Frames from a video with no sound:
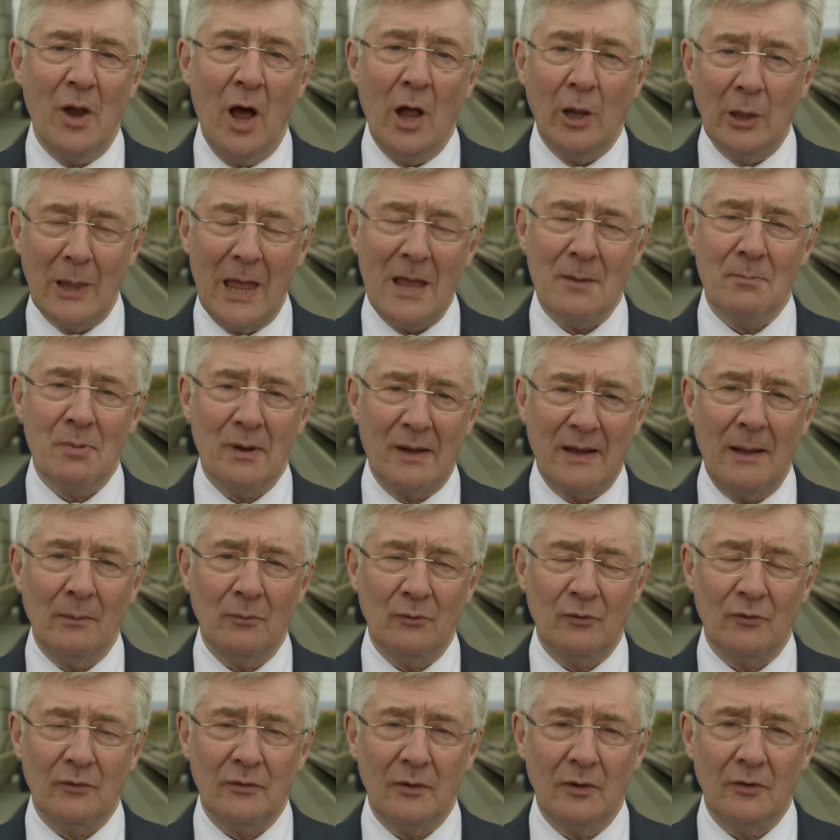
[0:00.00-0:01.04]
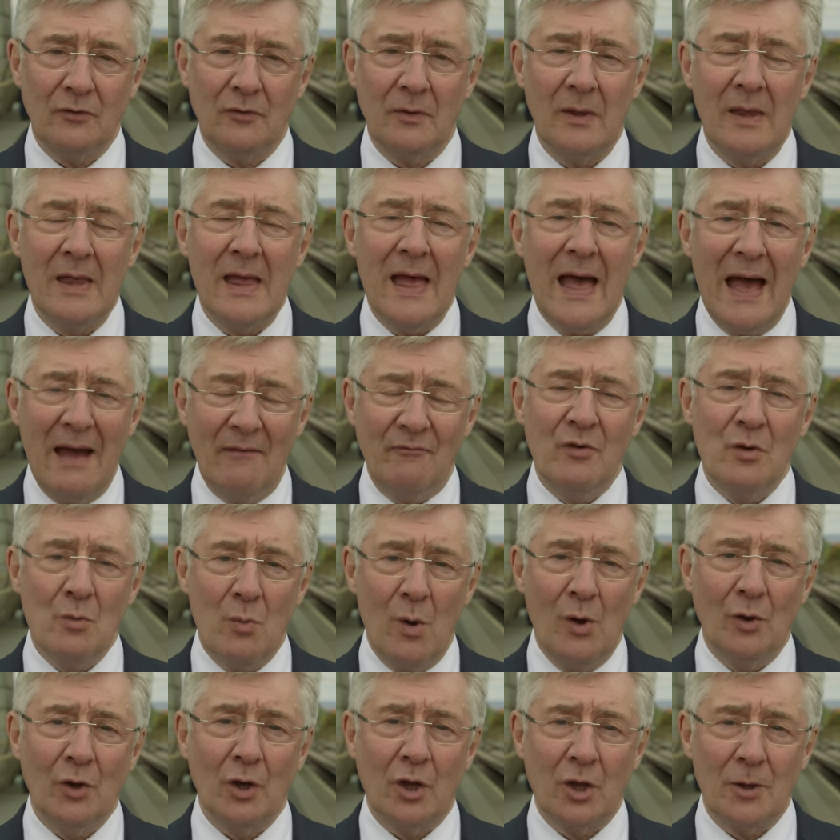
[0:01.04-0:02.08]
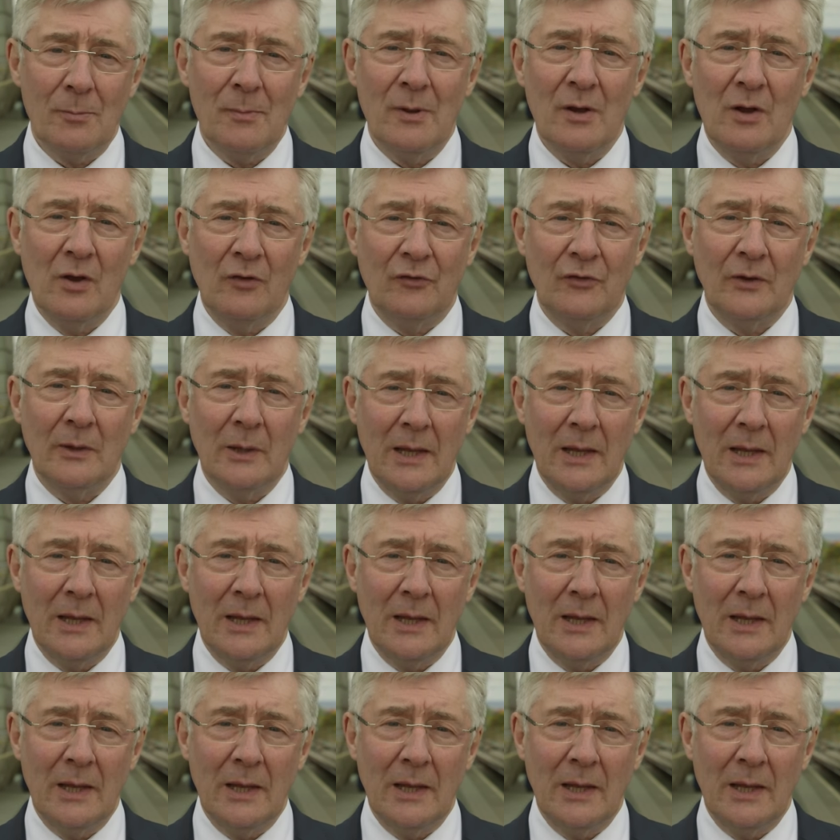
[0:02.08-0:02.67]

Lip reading: in our Labour councillors, everyone a community